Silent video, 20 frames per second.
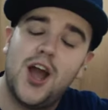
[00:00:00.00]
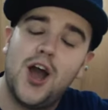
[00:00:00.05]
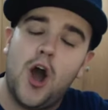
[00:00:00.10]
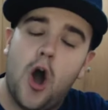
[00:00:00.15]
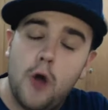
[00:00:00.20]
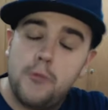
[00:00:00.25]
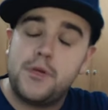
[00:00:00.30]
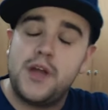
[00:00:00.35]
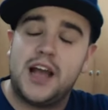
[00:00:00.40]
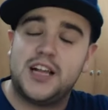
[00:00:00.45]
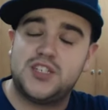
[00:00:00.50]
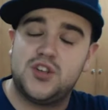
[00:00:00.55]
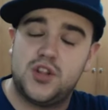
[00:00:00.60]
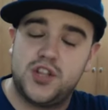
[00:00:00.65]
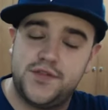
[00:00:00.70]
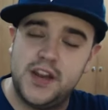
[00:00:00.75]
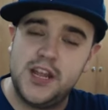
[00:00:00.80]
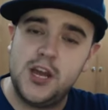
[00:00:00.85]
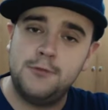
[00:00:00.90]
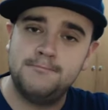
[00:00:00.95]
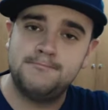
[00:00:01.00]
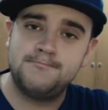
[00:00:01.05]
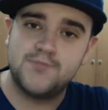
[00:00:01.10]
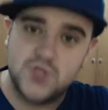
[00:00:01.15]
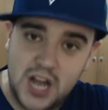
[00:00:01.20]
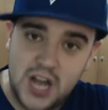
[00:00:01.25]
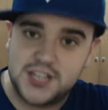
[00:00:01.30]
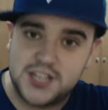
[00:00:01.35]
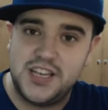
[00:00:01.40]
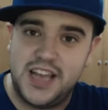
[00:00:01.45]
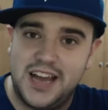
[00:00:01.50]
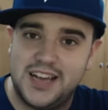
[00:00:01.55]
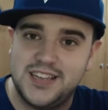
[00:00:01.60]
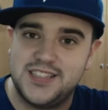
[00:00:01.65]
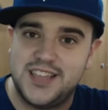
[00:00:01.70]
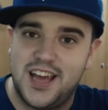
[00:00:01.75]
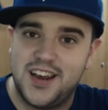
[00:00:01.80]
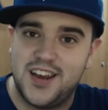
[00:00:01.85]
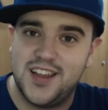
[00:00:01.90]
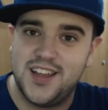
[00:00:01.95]
Hope you guys enjoyed the video. Talk to you guys
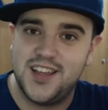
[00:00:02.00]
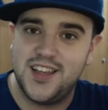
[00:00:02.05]
then.